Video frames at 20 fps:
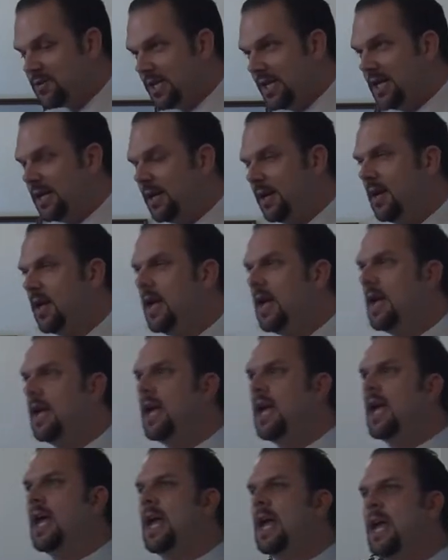See, at
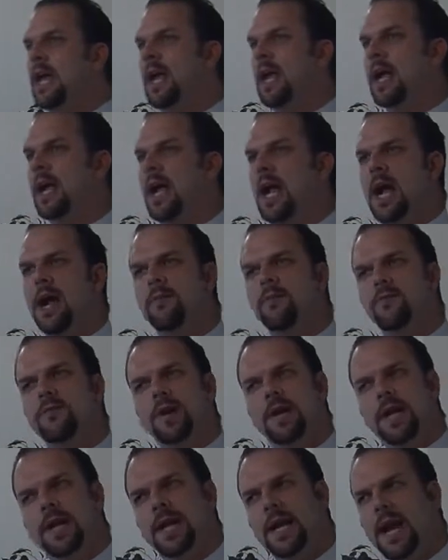
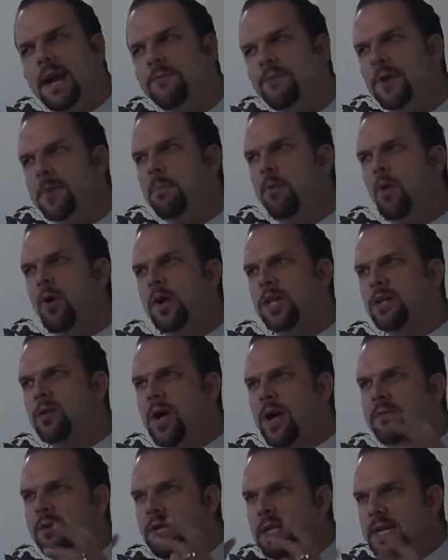every point you
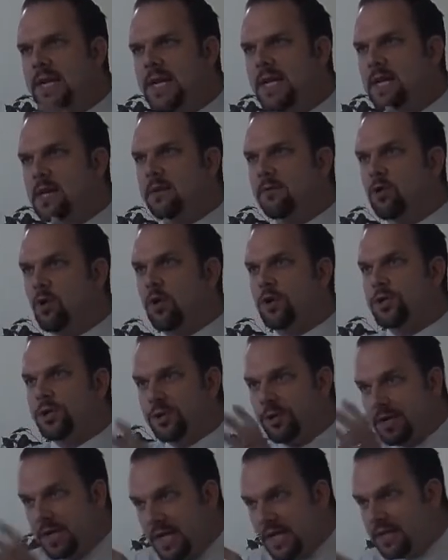have a need, and of course
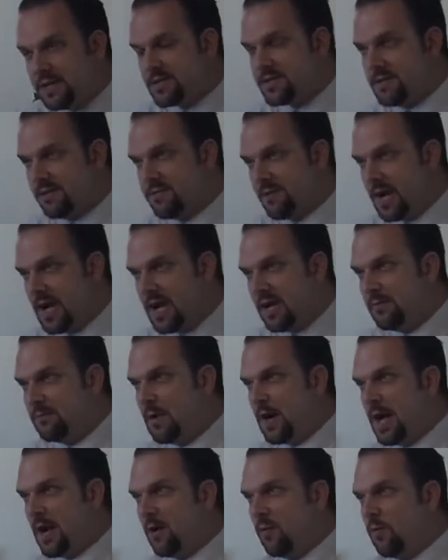your need is defined
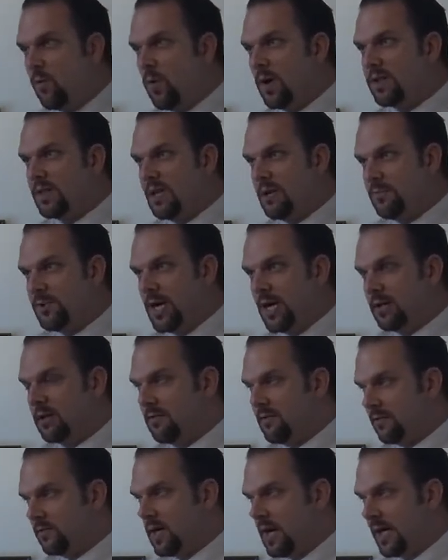by what the
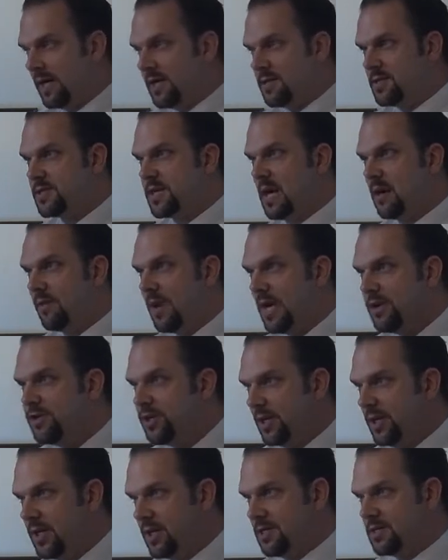objective of God in
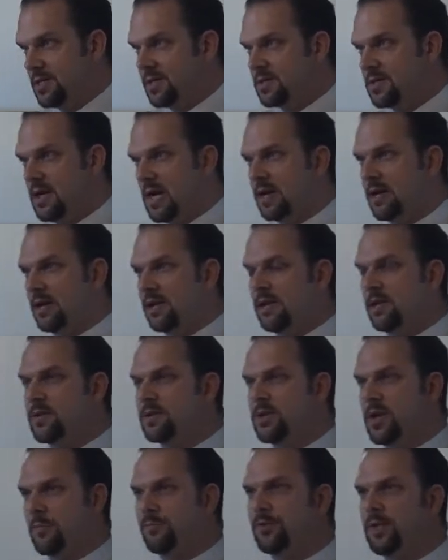salvation is. It's not a
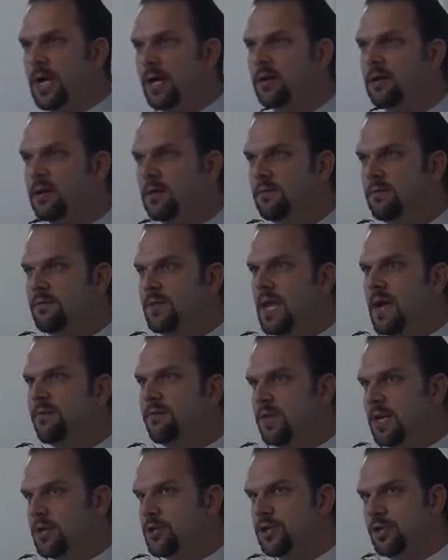subjective
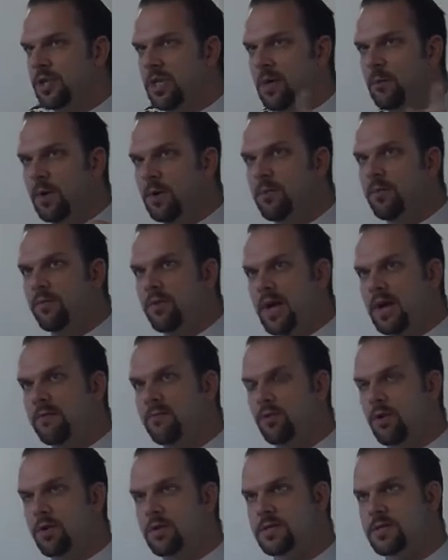definition that we provide
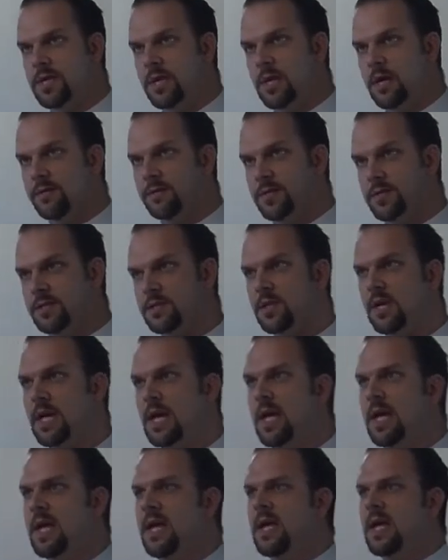for ourselves. It's
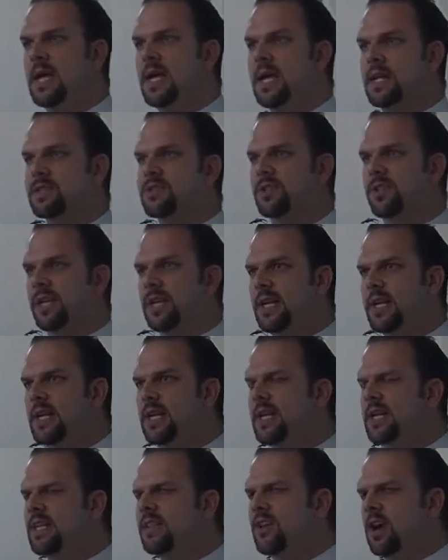
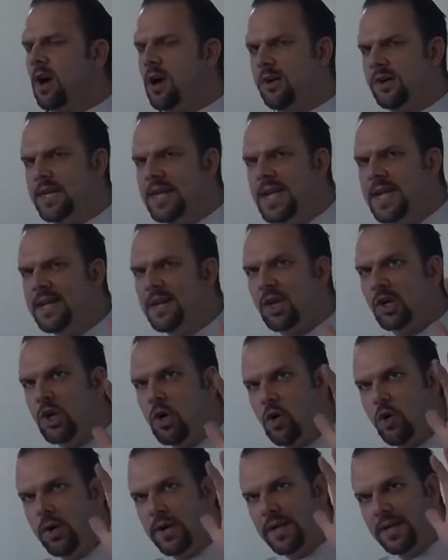our need
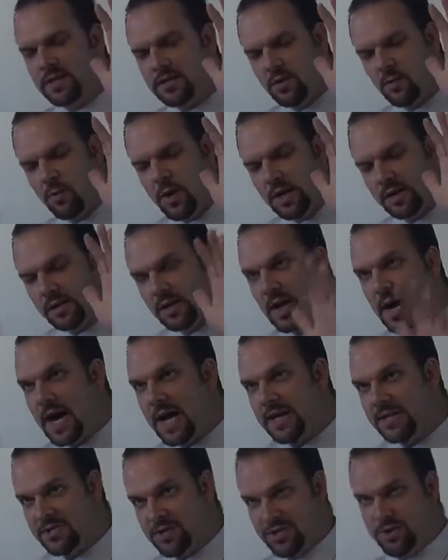according to what
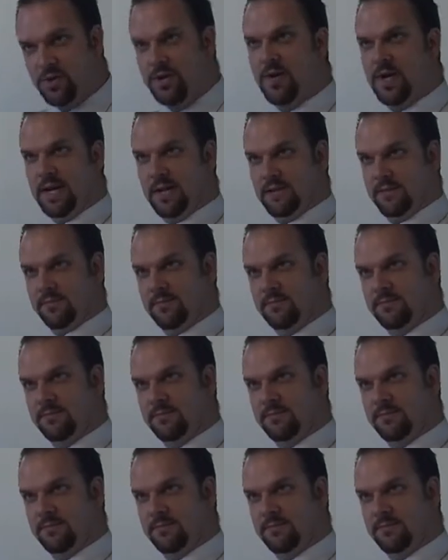God is doing.